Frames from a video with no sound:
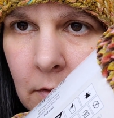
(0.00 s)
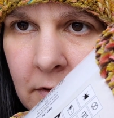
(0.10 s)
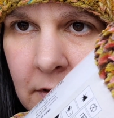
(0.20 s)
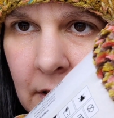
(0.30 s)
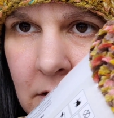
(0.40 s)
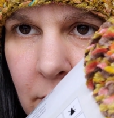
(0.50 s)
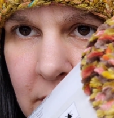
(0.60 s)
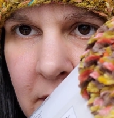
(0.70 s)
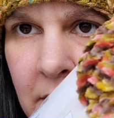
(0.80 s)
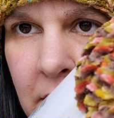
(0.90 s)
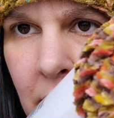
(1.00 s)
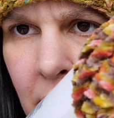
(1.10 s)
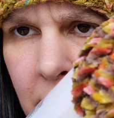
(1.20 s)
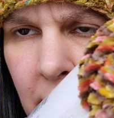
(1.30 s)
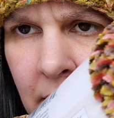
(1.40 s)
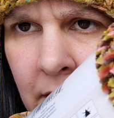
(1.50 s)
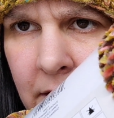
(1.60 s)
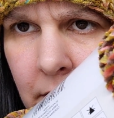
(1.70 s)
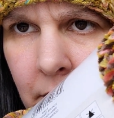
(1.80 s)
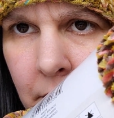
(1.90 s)
See that twist in the yarn? I
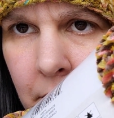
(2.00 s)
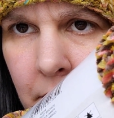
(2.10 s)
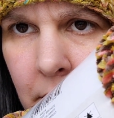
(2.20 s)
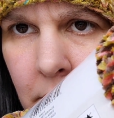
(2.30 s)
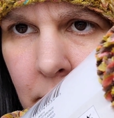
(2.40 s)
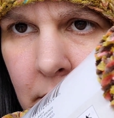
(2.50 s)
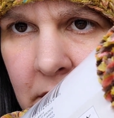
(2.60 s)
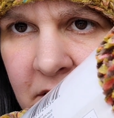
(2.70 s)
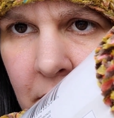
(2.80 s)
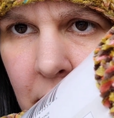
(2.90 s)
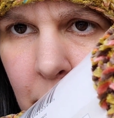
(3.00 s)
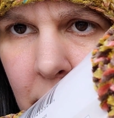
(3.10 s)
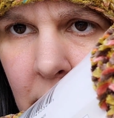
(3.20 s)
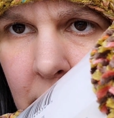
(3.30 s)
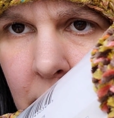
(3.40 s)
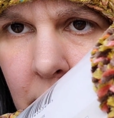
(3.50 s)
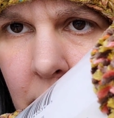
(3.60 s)
like the color of this one. That's very pretty.